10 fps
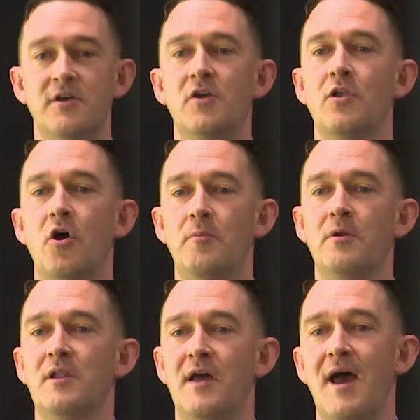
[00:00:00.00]

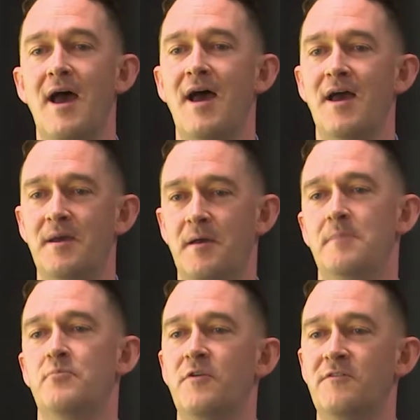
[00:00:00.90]
global
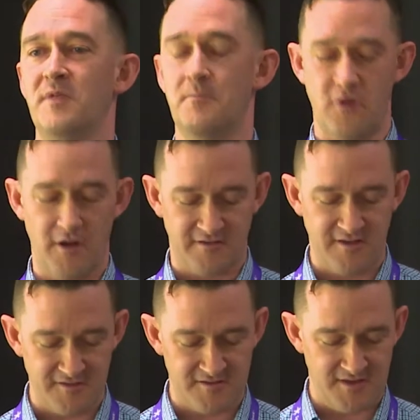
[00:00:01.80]
improvement in
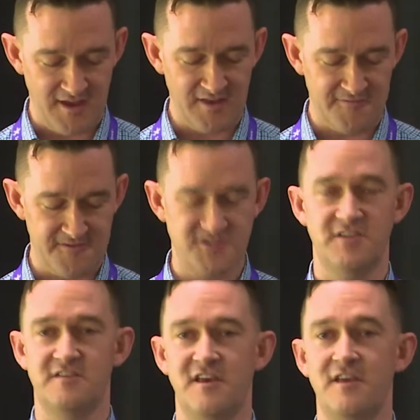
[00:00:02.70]
productivity and
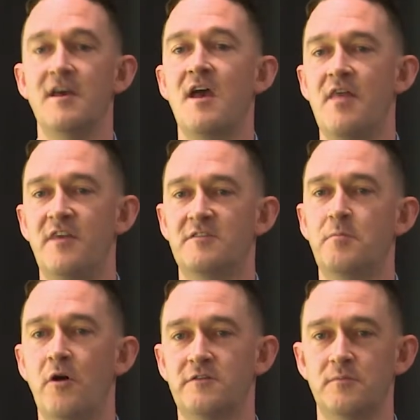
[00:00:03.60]
efficiency that's
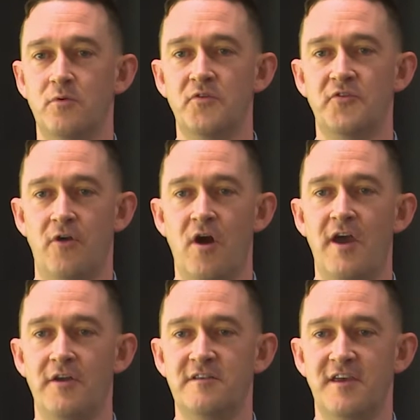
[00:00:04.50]
possible through
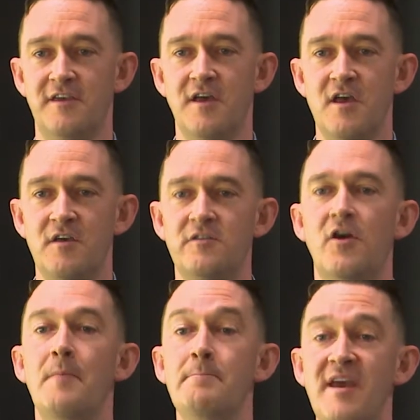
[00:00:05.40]
IoT. So
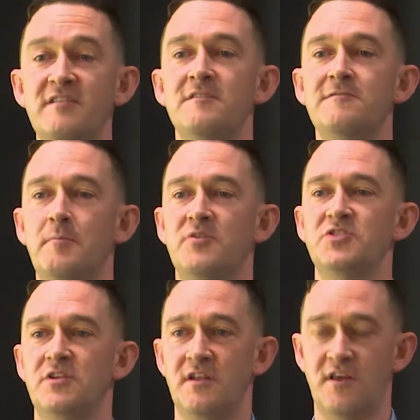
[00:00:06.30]
a massive
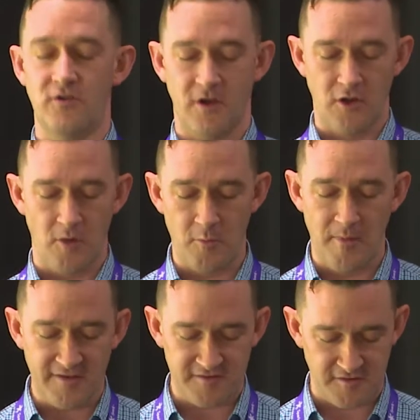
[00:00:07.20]
opportunity on a global
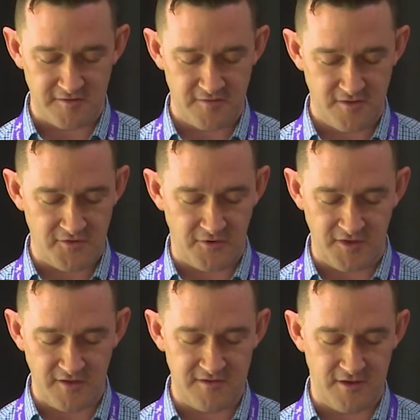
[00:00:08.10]
basis through
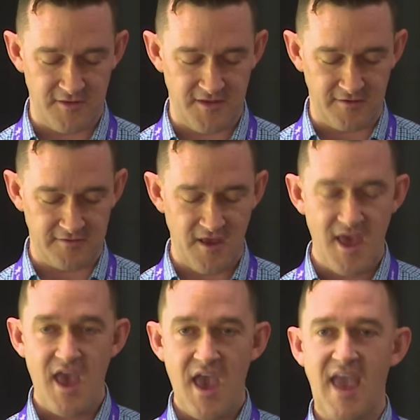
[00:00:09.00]
the Internet of Things.
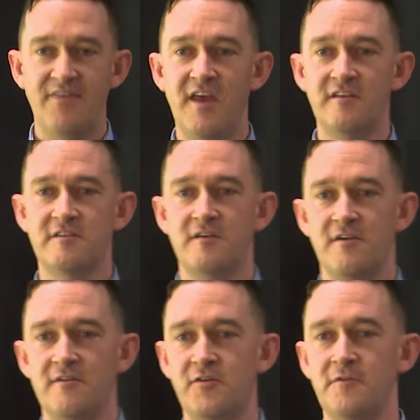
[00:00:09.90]
And that's
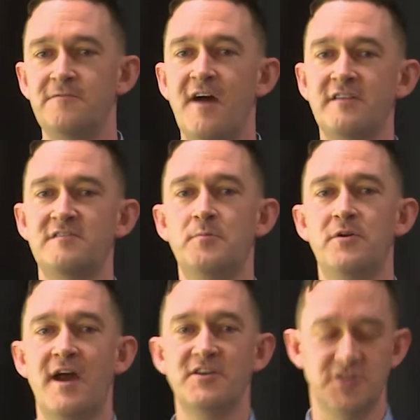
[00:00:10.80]
through faster
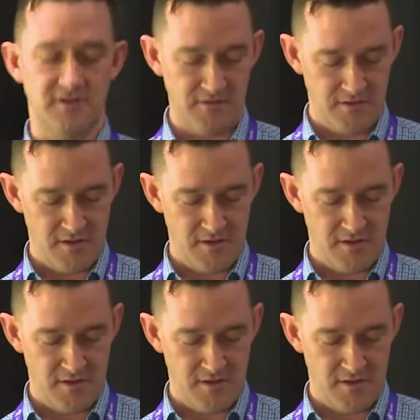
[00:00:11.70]
production,